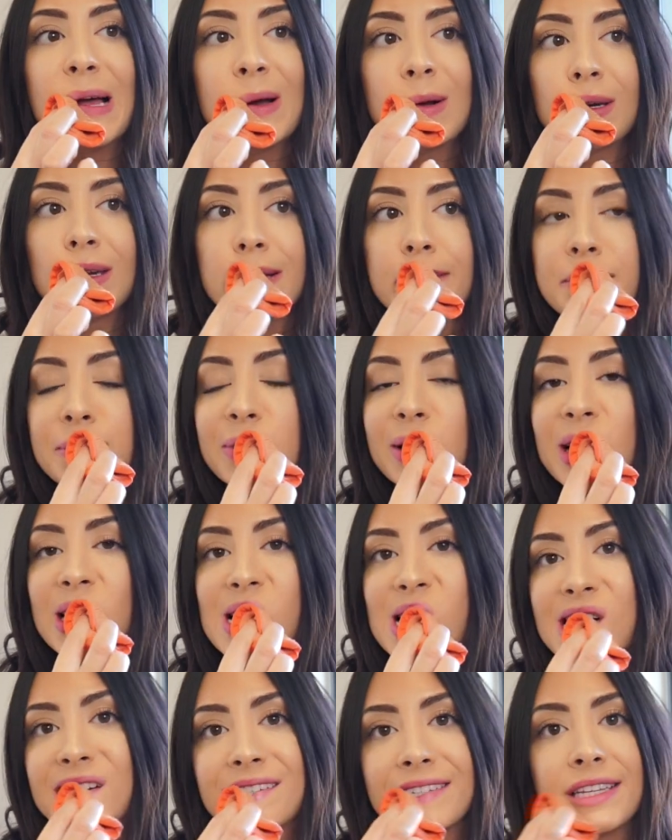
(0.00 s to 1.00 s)
I would never wear
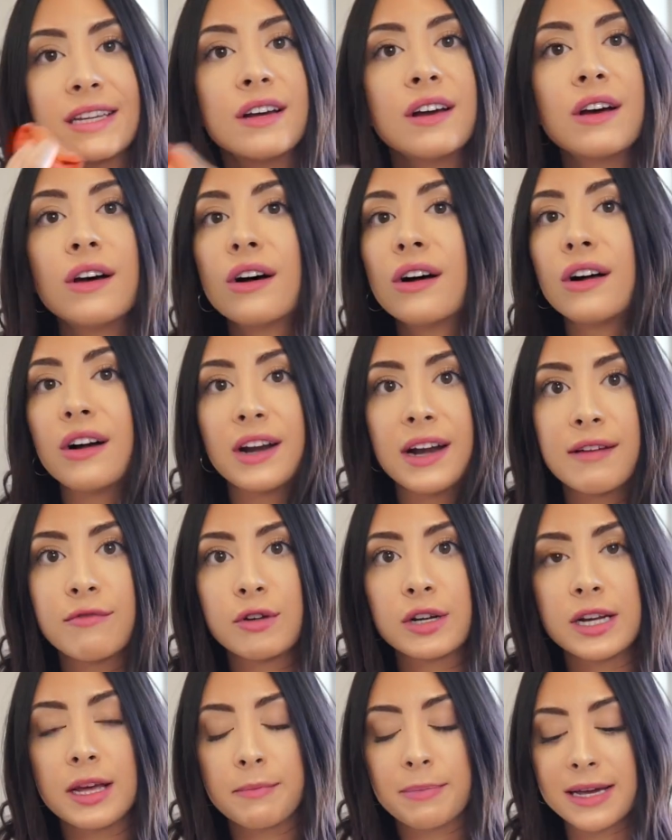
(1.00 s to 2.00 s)
this on an
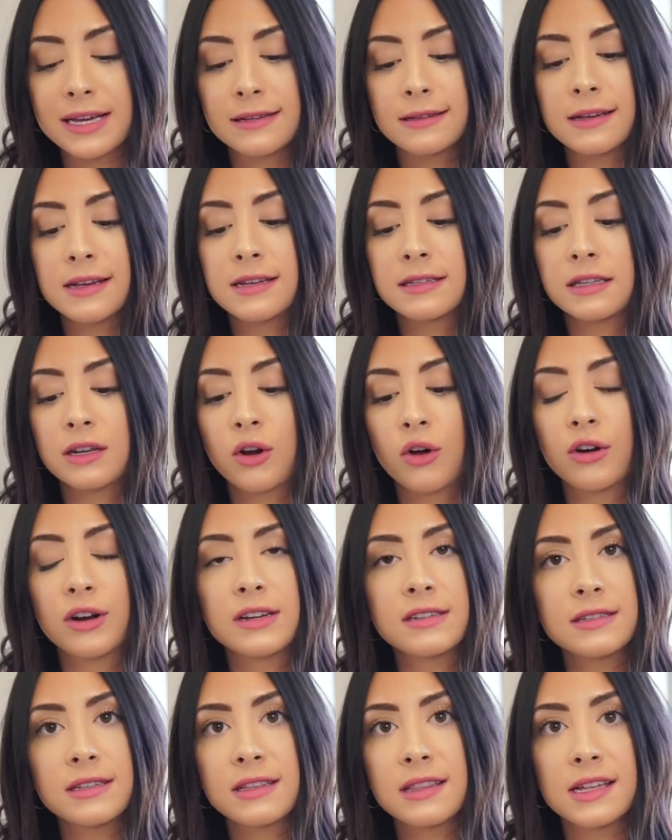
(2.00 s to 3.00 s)
everyday basis. And
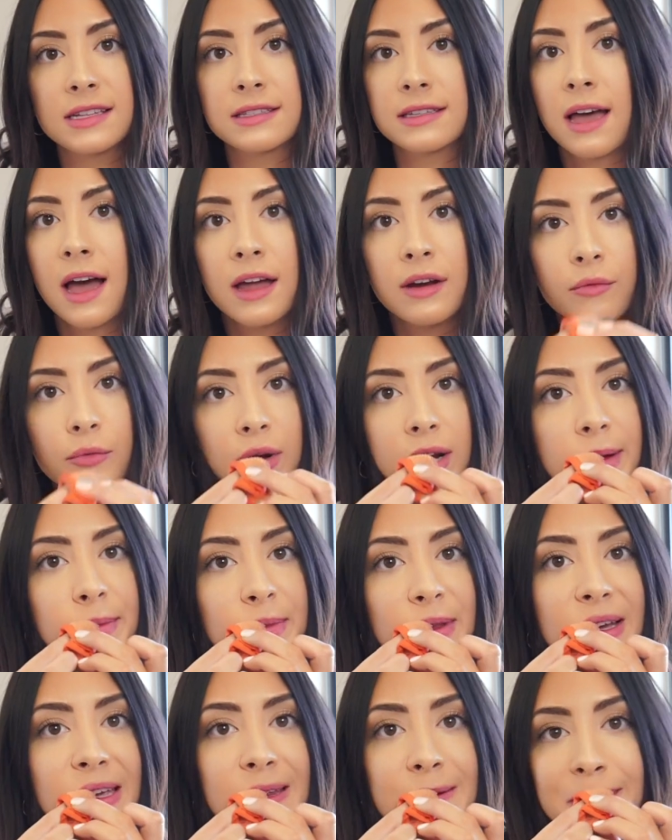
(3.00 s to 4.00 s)
honestly, that's kind of what
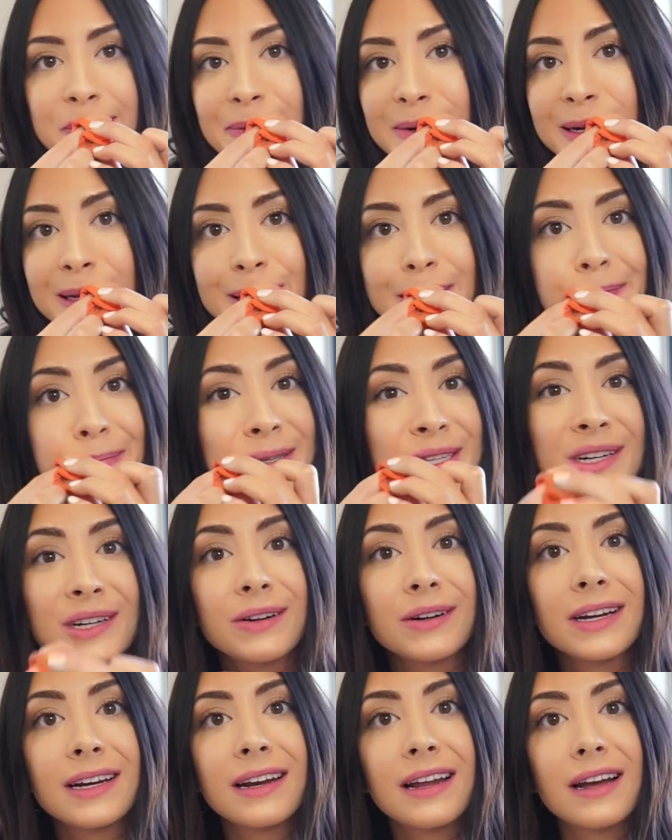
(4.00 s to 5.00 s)
I'm looking for in a
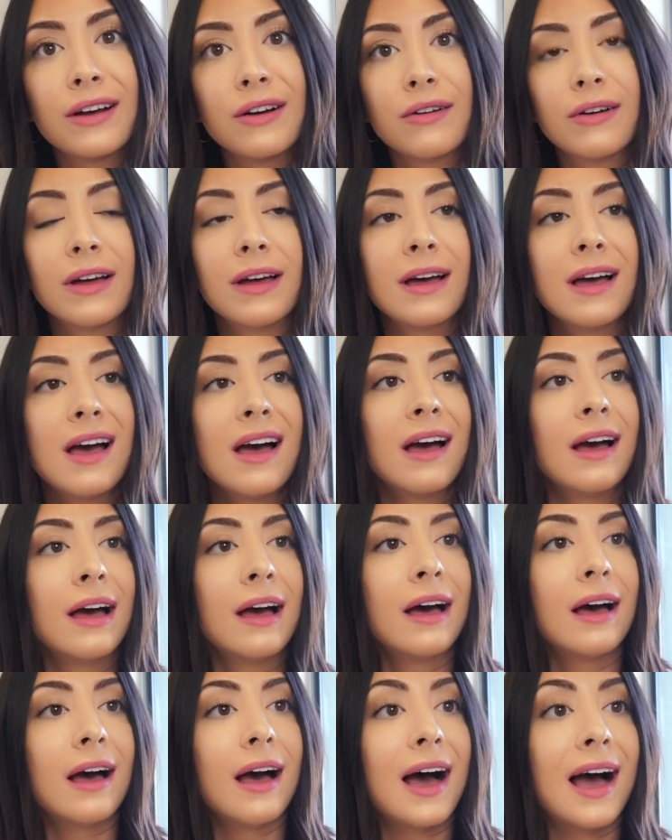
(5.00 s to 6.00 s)
lipstick right now.
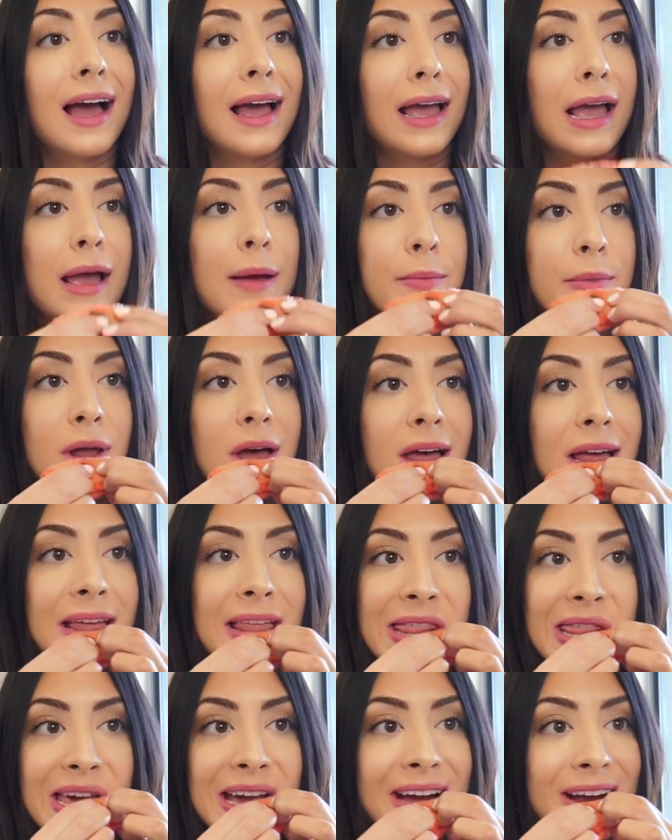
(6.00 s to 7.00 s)
I am
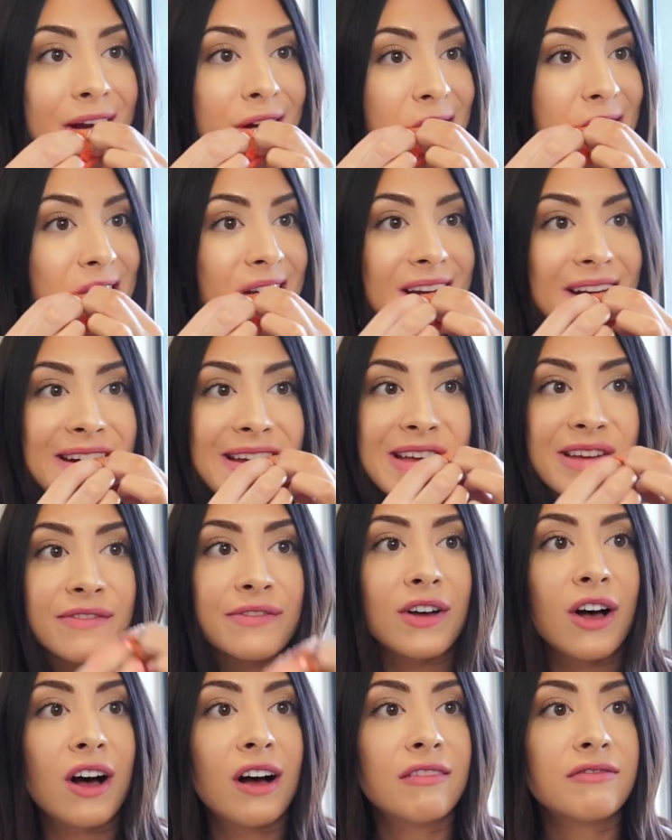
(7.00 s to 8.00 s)
not that creative
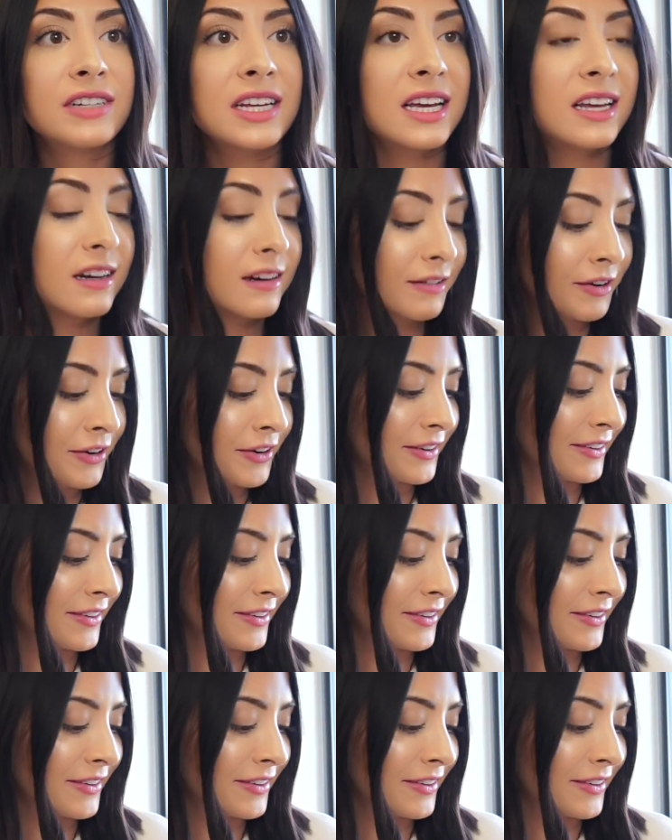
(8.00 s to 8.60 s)
often.